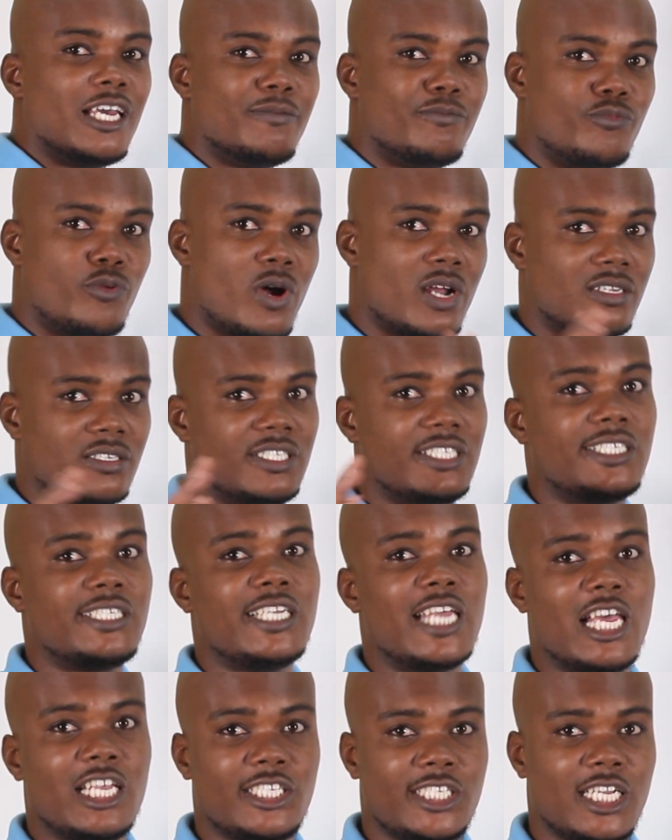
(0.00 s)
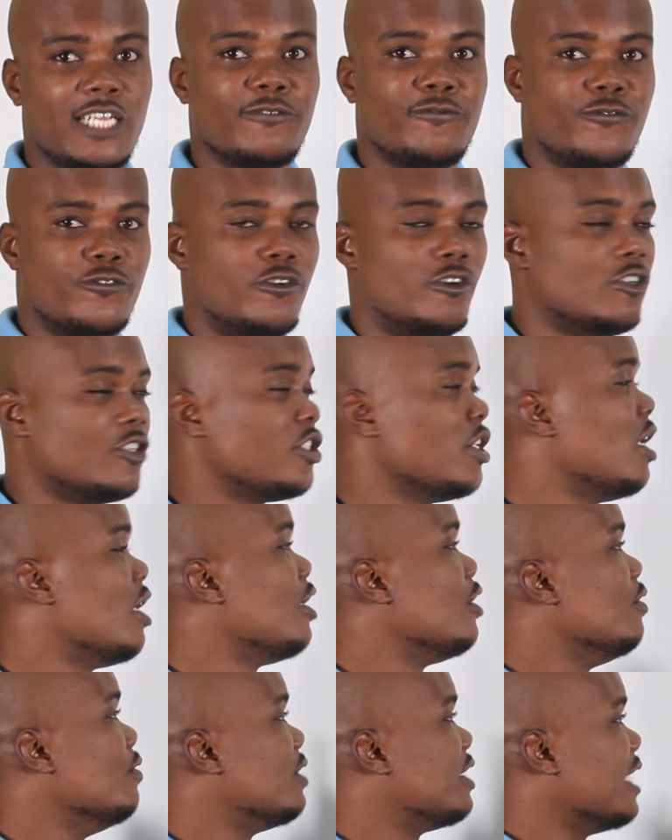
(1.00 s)
And pronunciation first,
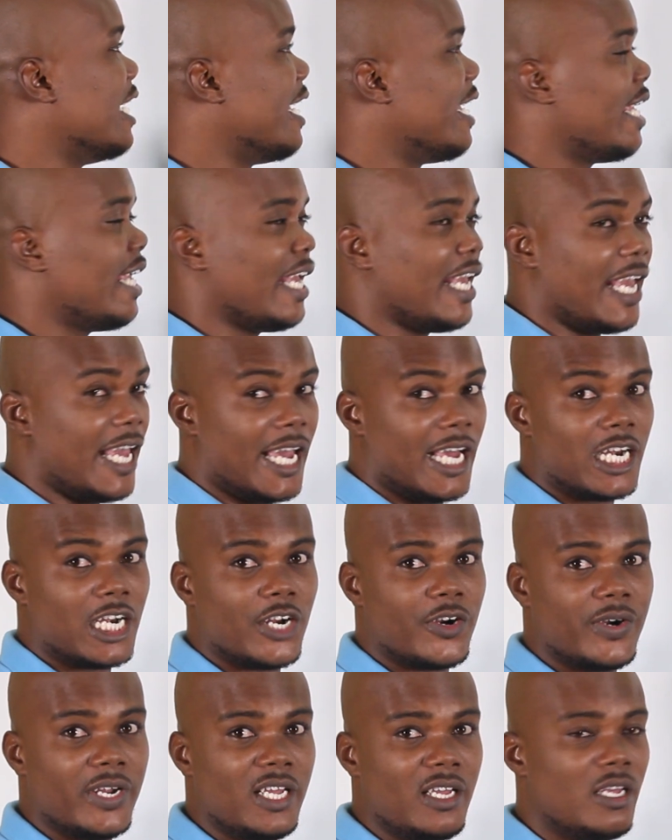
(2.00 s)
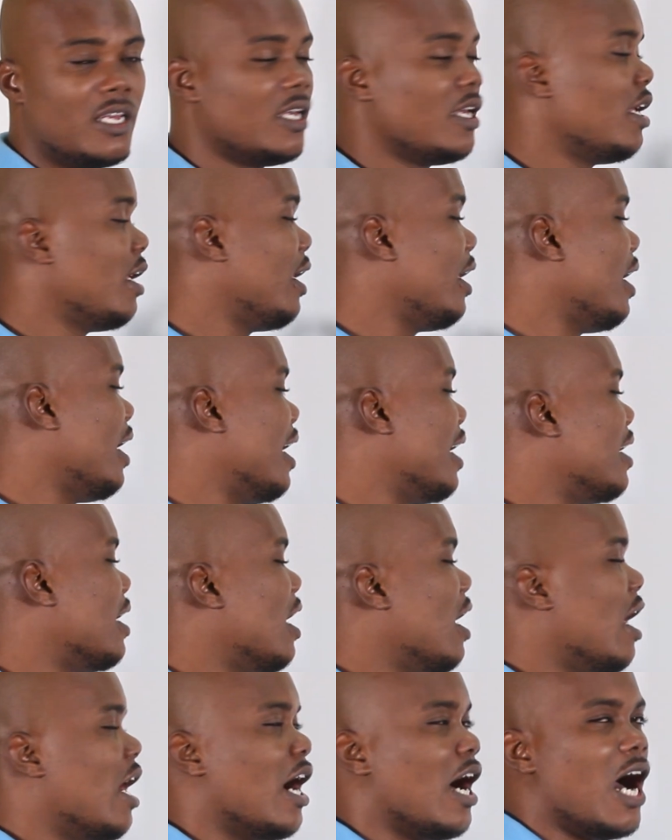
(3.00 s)
you say angry and
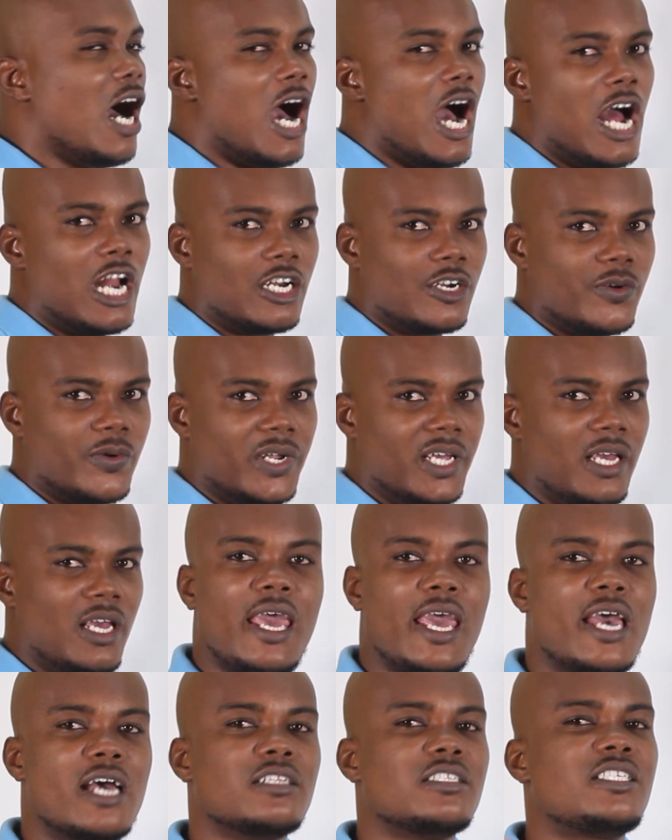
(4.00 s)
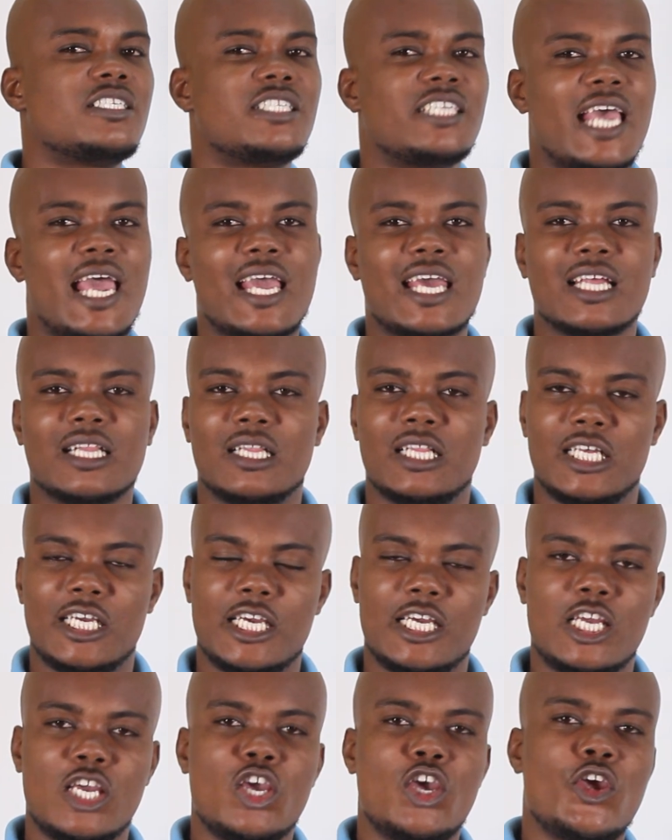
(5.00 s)
hungry. And
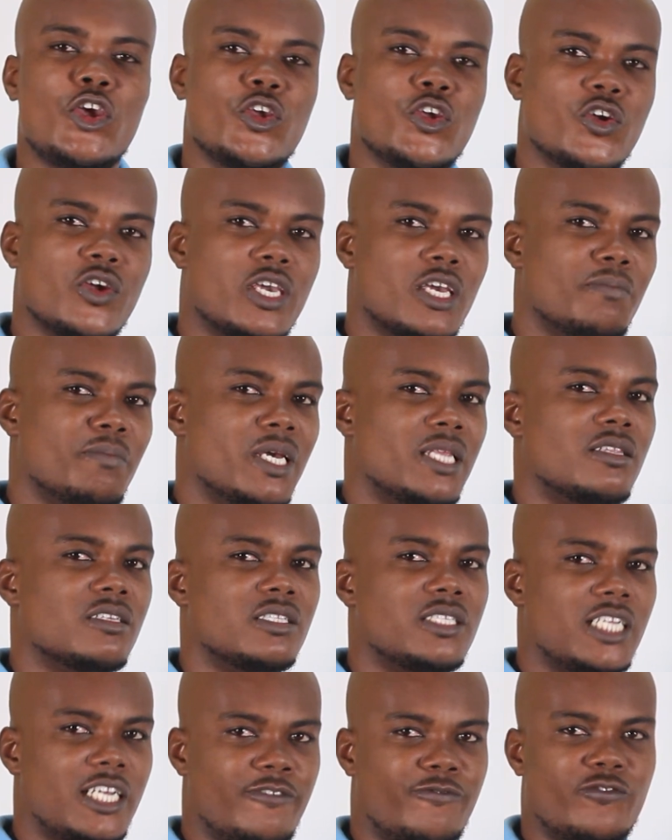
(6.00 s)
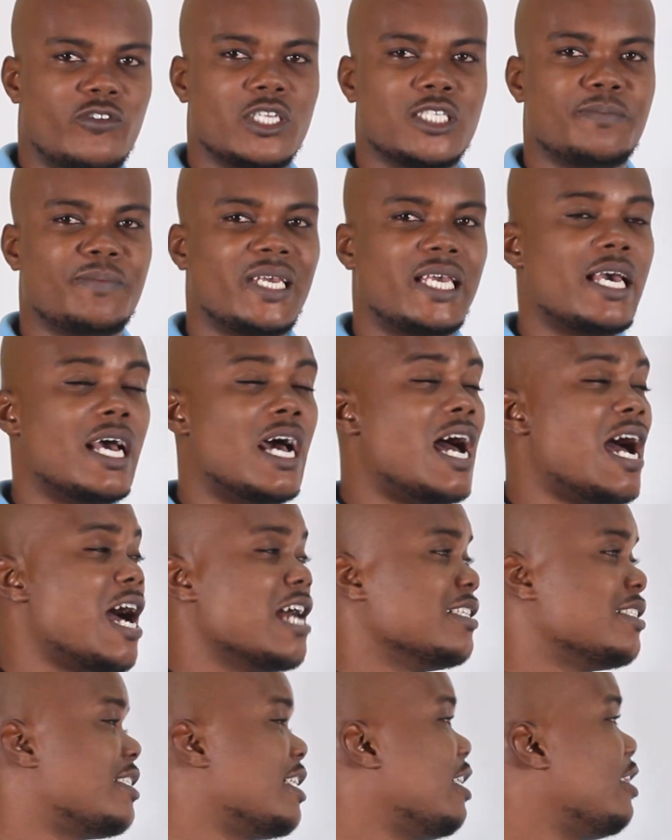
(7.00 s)
secondly, you can make the difference
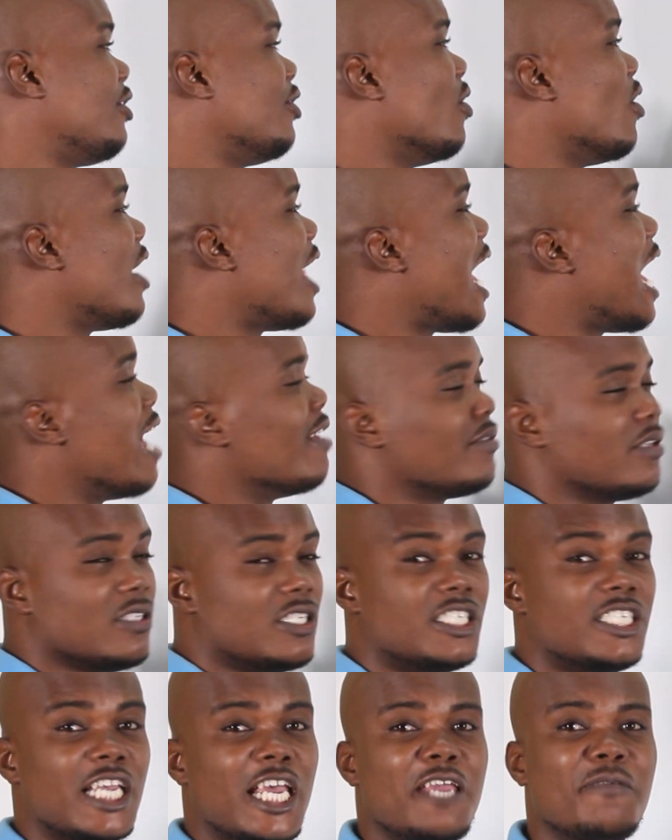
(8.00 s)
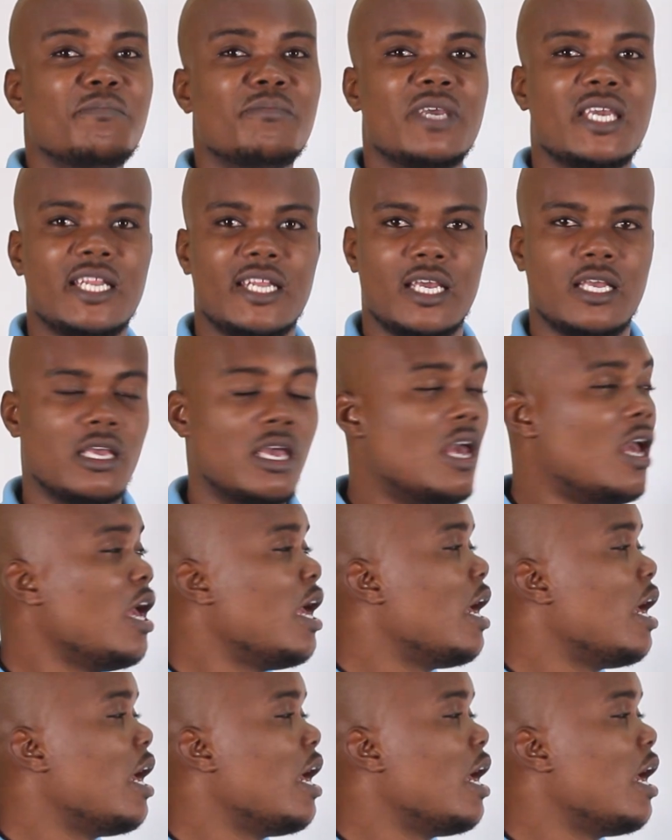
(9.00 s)
because they don't have the same meaning.